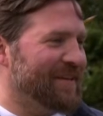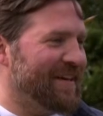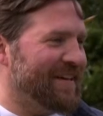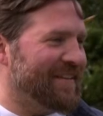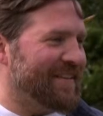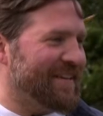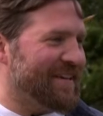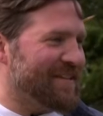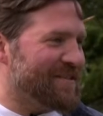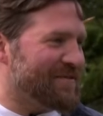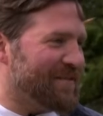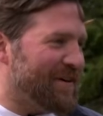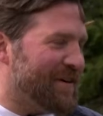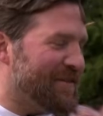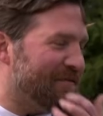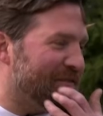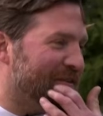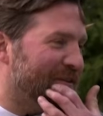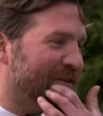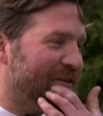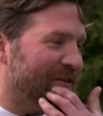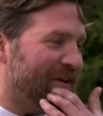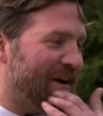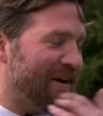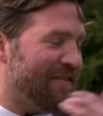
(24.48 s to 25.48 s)
I think it's ready
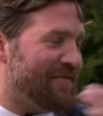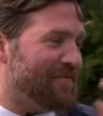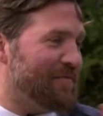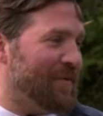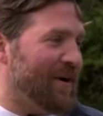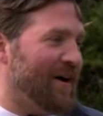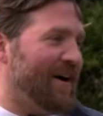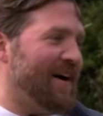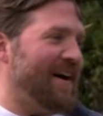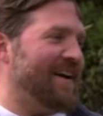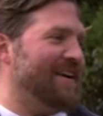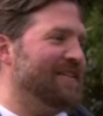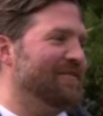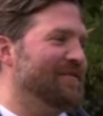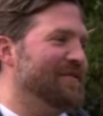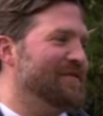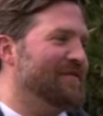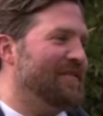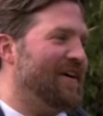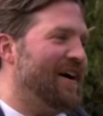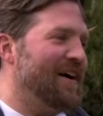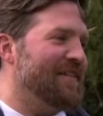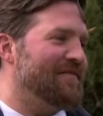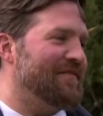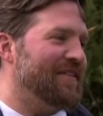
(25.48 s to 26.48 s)
for the grave, but I can
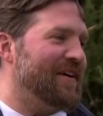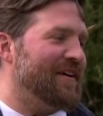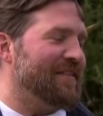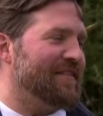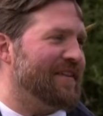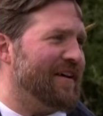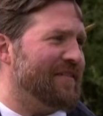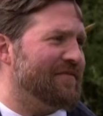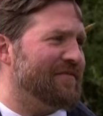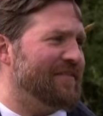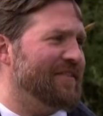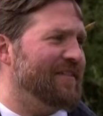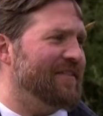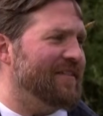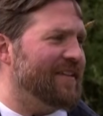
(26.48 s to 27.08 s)
revive that, definitely.